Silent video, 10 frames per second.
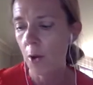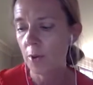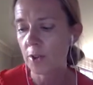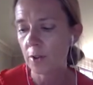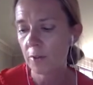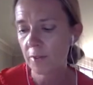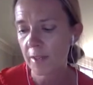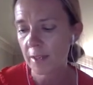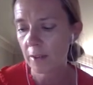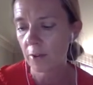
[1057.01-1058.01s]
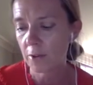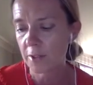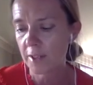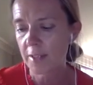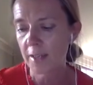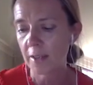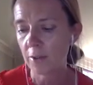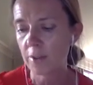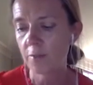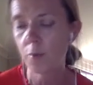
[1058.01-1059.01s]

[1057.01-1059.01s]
We do a lot of clinical audit and a lot of